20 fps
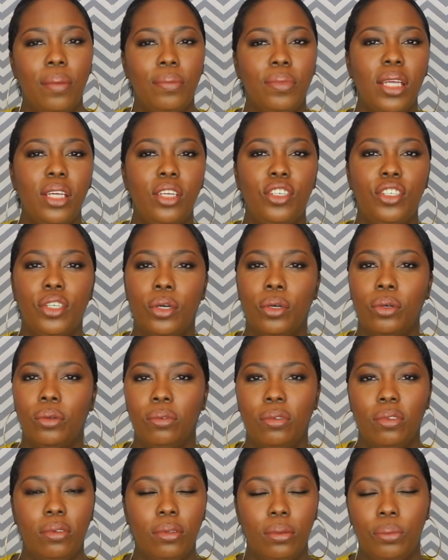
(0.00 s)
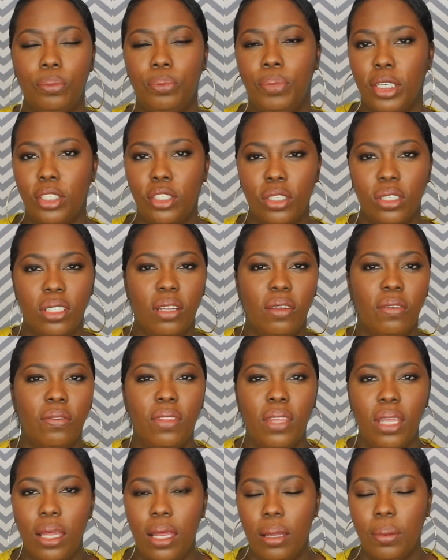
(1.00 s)
they showed pictures of
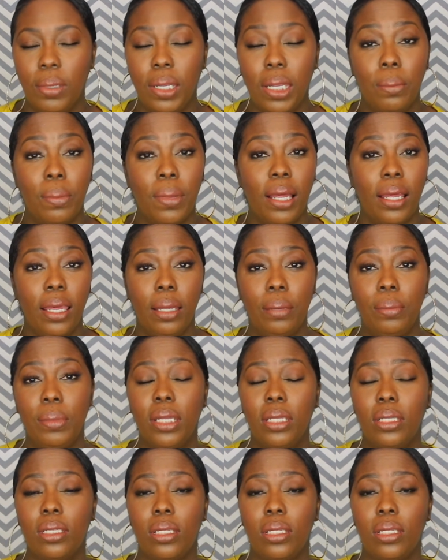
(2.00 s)
them in Miami.